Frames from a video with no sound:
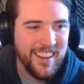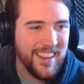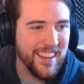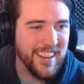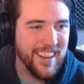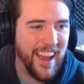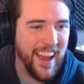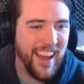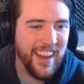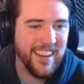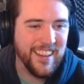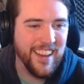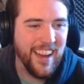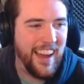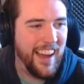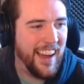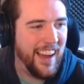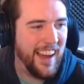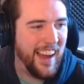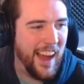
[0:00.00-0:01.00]
then
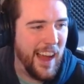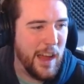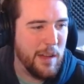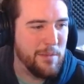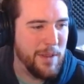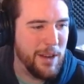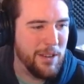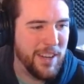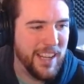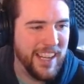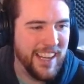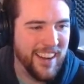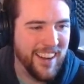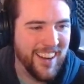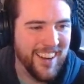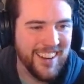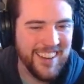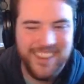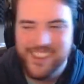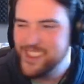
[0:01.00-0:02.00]
I, I'm out of
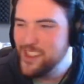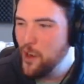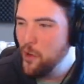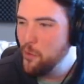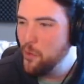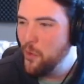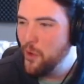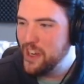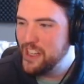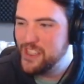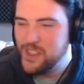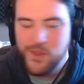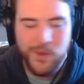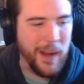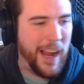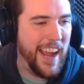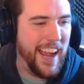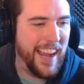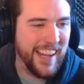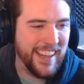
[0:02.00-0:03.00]
here. There's no point
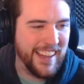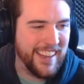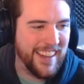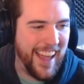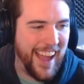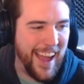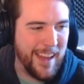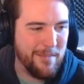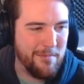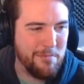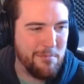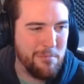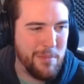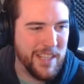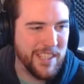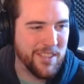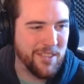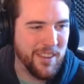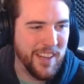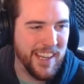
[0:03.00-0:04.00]
dragging that
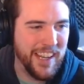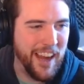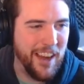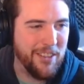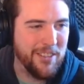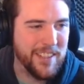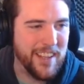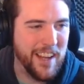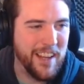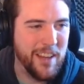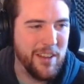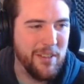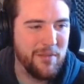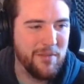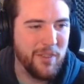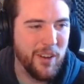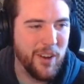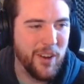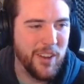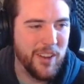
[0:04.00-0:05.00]
misery out any
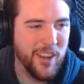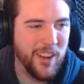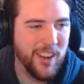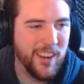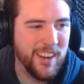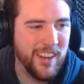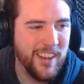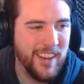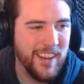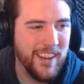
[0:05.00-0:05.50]
further.